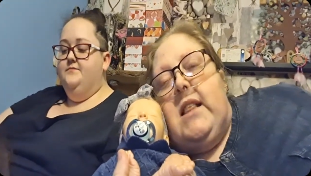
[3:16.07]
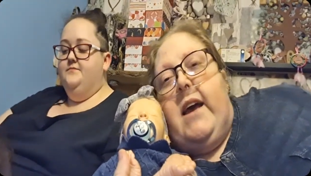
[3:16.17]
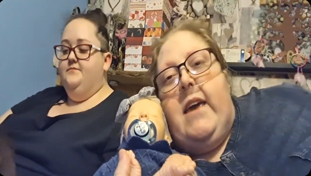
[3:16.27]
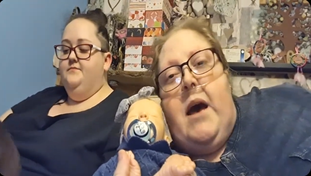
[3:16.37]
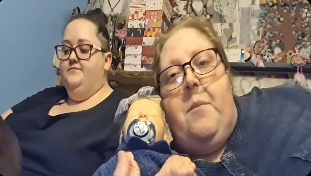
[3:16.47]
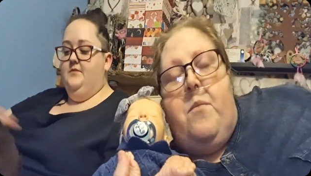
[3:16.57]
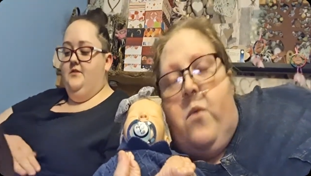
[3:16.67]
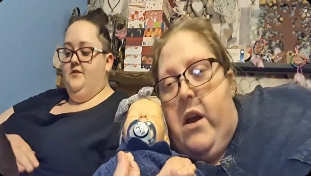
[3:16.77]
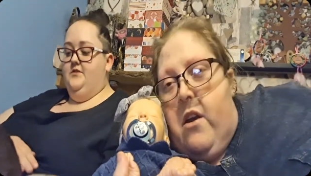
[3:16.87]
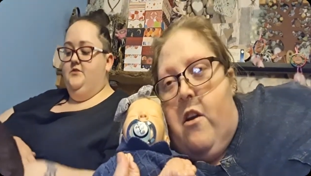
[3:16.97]
Speaker 1: like, yep, yeah,
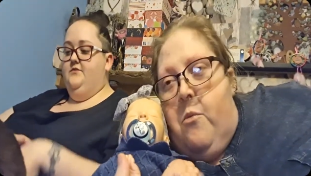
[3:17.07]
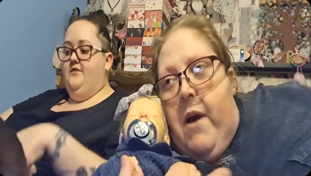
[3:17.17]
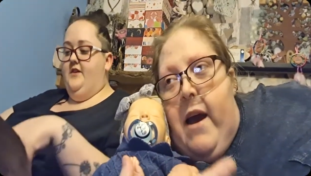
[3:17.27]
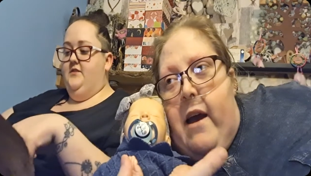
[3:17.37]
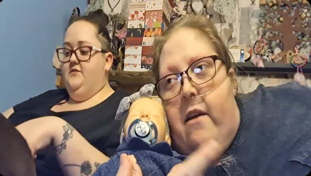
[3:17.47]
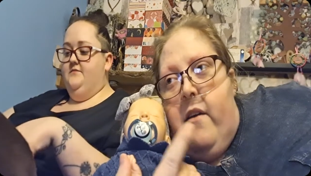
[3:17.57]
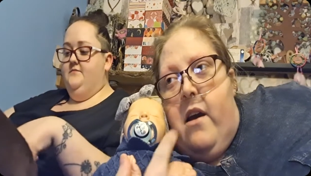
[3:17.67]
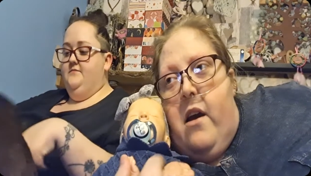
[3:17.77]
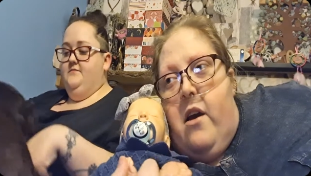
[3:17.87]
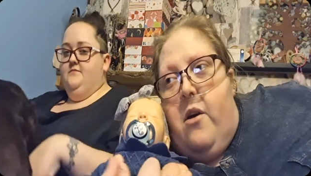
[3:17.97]
we're aware.
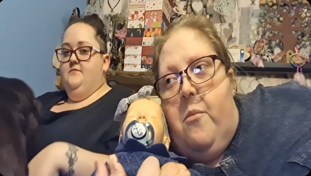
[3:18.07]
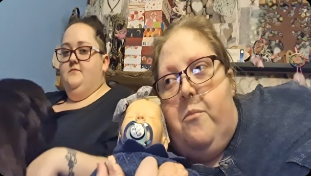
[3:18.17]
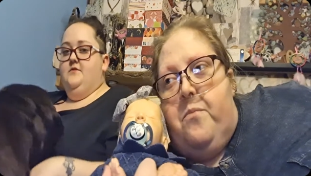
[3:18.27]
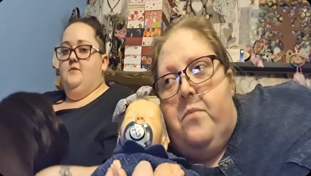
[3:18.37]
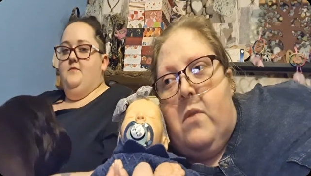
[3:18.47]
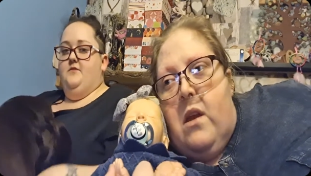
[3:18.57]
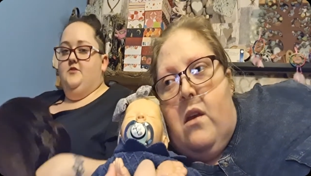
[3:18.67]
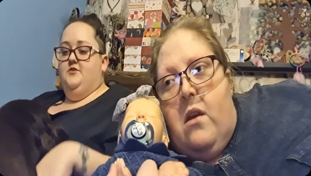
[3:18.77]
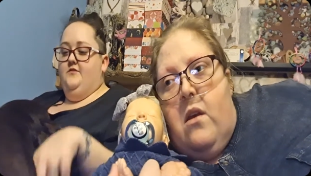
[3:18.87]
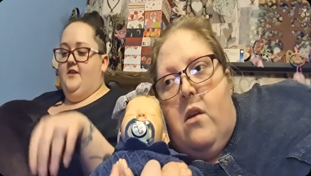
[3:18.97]
Um, on,
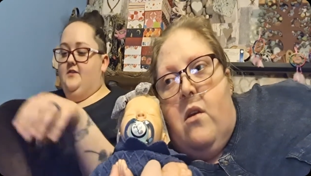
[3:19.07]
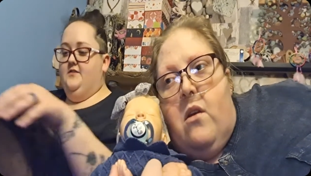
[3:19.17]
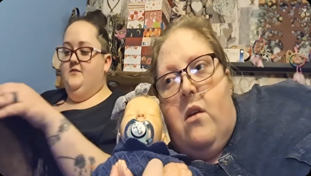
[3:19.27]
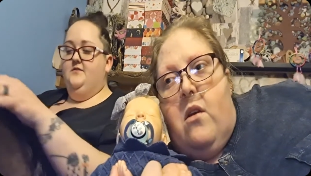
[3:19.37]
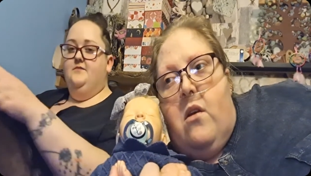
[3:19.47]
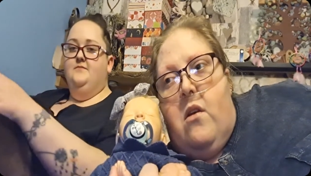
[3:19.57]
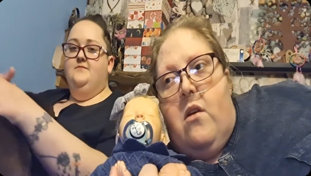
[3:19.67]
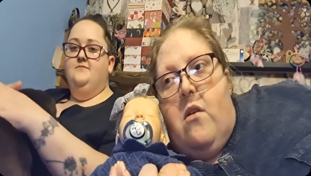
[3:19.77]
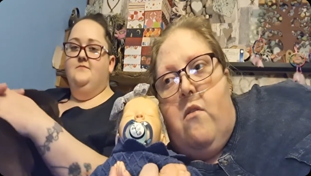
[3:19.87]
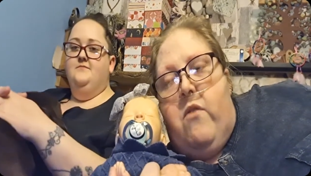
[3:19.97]

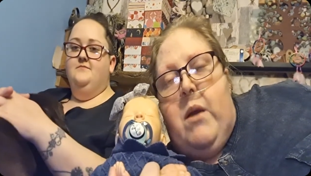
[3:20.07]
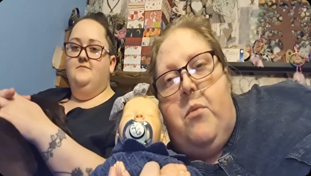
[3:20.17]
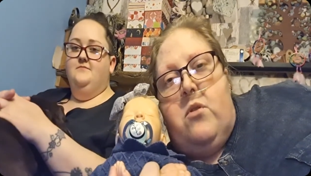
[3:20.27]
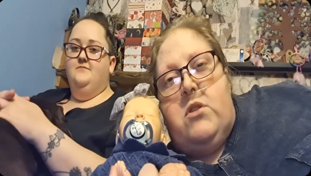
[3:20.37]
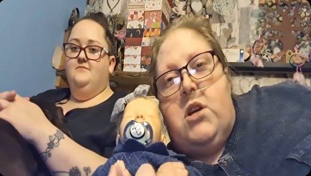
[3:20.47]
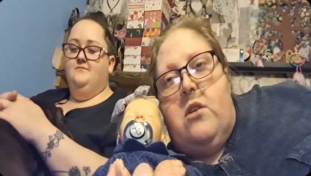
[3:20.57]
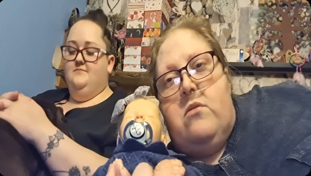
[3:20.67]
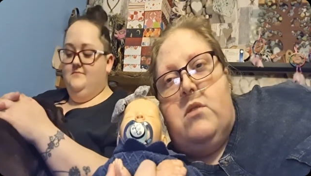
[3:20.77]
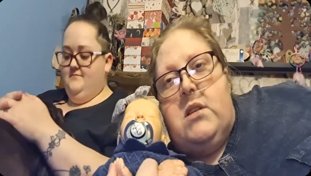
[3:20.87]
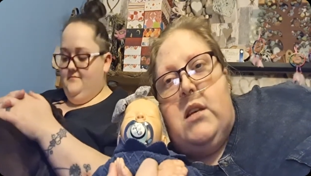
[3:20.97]
reborn
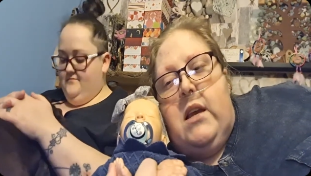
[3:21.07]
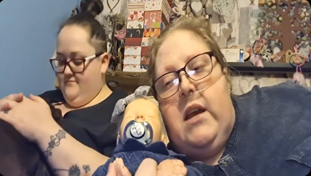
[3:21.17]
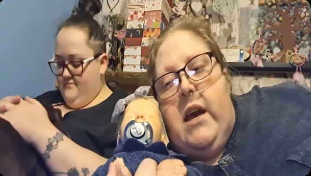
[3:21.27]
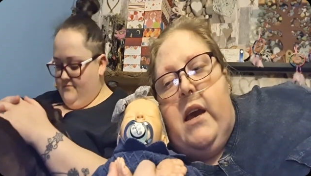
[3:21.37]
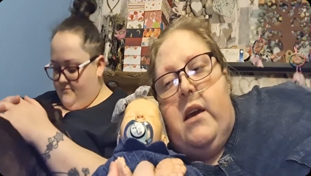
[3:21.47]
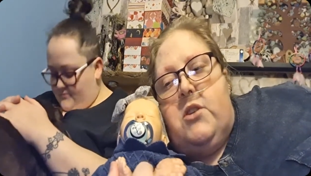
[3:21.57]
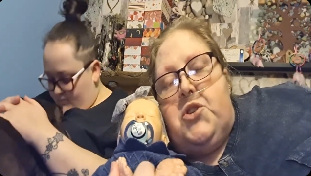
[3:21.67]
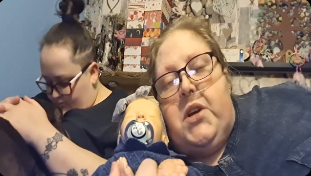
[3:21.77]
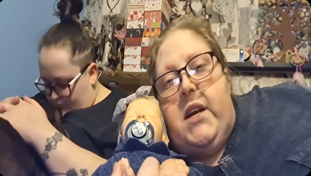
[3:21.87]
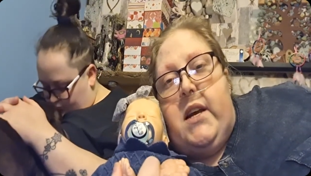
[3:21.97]
dolls get
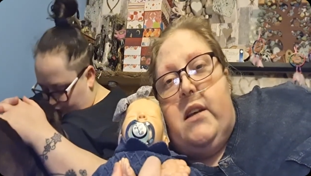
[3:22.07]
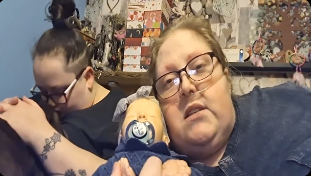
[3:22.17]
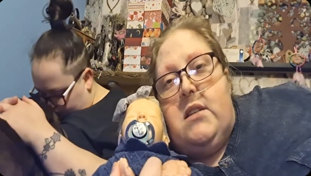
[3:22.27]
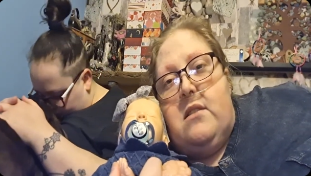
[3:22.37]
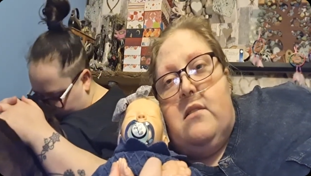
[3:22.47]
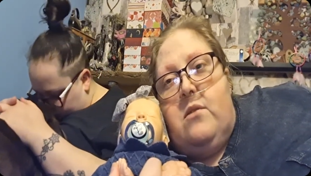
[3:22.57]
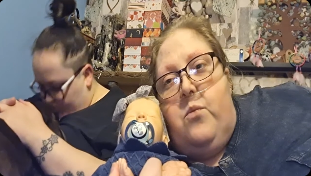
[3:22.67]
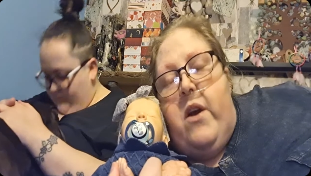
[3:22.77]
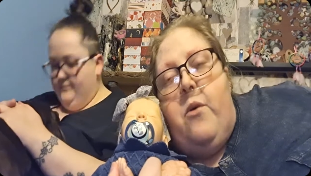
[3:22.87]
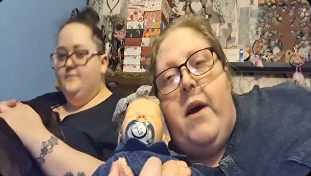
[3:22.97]
treated
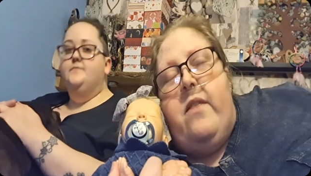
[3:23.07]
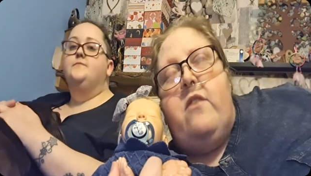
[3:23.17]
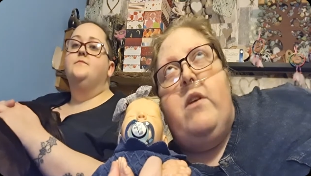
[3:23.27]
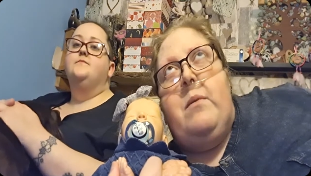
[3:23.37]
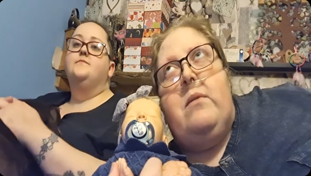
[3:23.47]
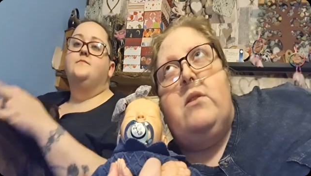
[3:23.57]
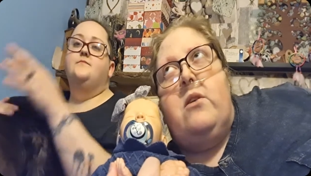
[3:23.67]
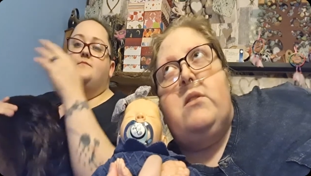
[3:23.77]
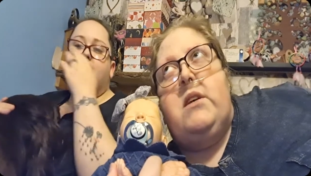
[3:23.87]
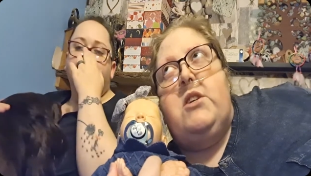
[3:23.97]
where whether everyone
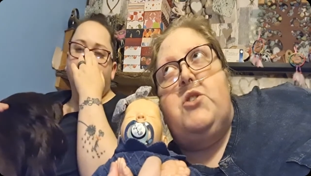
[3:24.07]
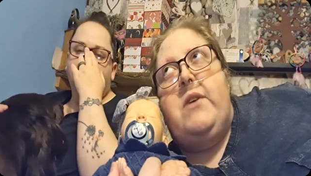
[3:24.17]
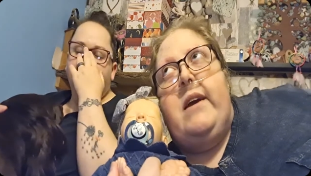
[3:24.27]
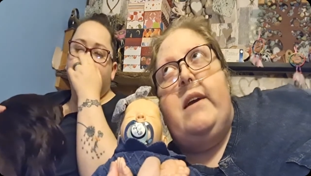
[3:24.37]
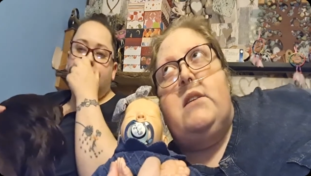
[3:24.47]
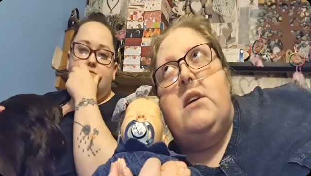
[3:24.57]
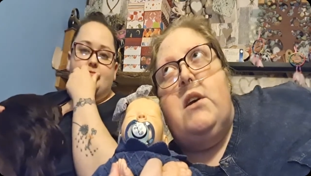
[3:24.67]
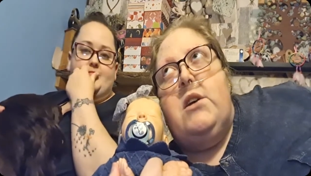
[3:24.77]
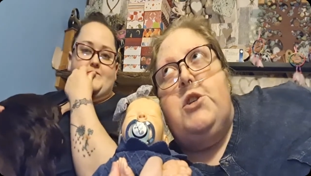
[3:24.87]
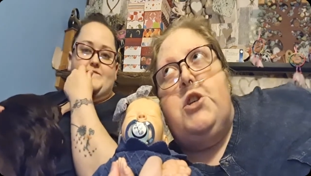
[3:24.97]
does get treated
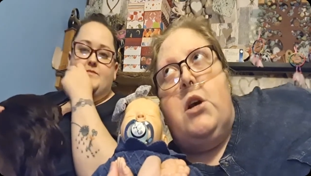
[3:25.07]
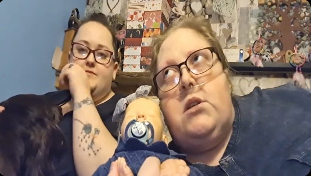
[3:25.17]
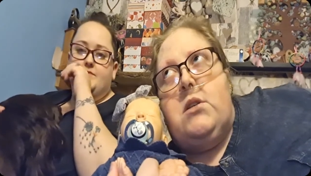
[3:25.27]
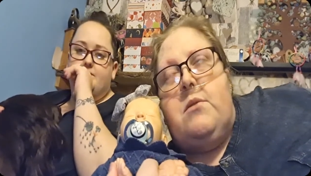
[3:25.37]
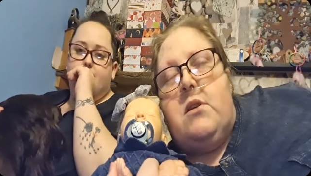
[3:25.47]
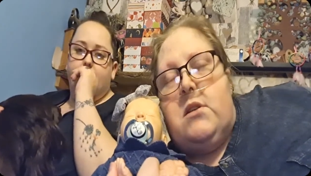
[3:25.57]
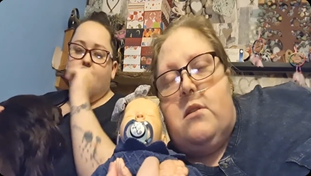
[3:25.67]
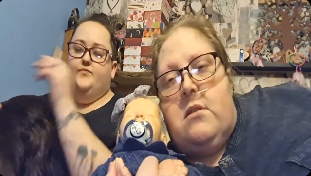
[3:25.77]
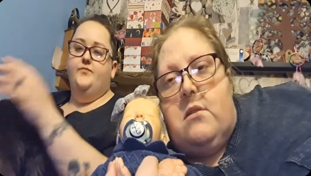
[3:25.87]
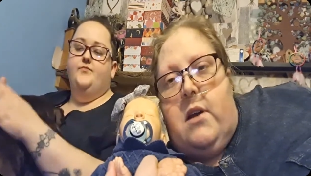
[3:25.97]
just as
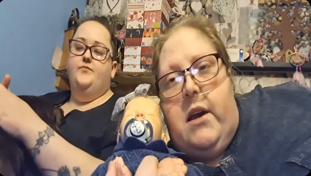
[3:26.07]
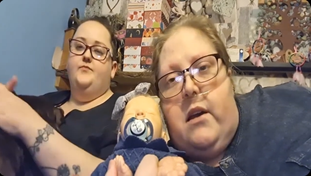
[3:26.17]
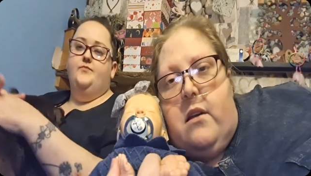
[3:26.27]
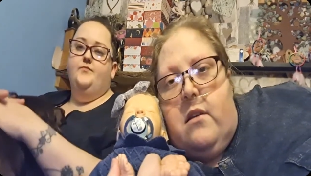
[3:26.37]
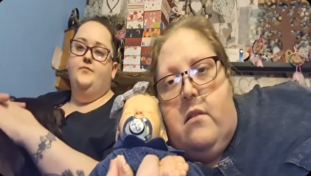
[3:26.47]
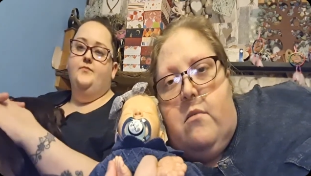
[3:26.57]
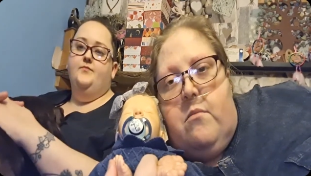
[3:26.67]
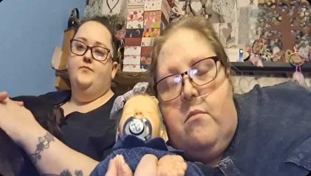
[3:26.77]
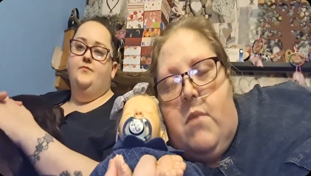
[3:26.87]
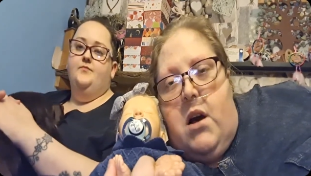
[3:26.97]
like
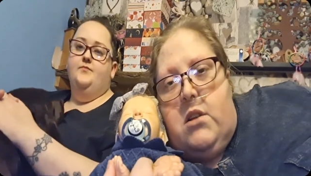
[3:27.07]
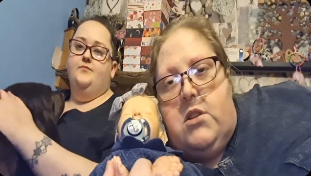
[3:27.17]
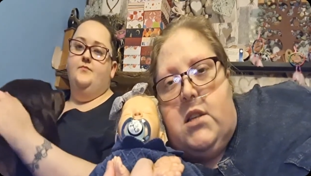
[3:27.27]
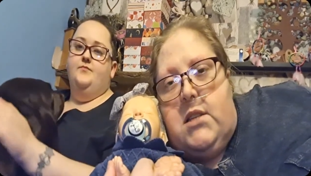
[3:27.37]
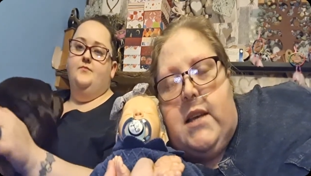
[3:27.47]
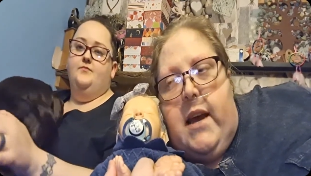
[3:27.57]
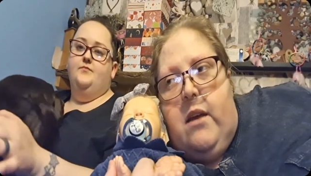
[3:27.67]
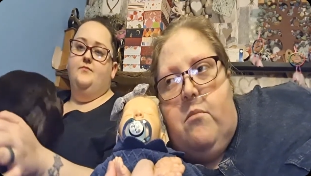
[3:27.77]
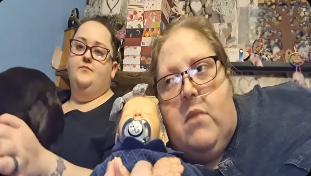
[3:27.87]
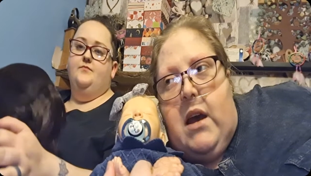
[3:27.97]
much the
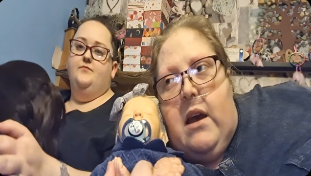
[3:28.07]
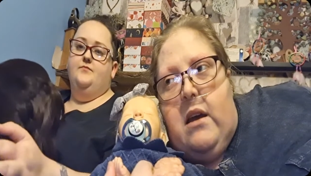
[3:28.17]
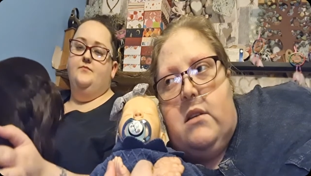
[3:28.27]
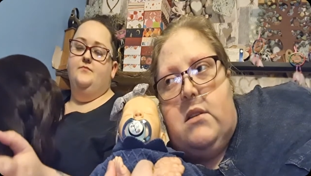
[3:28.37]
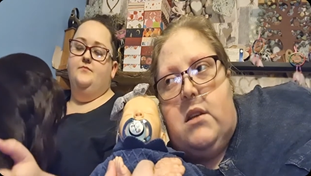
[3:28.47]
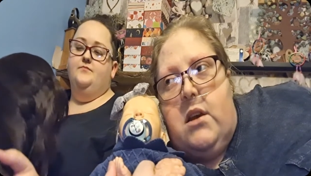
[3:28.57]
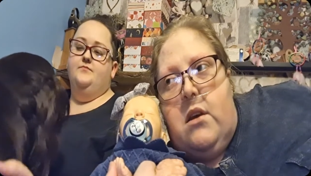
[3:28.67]
same as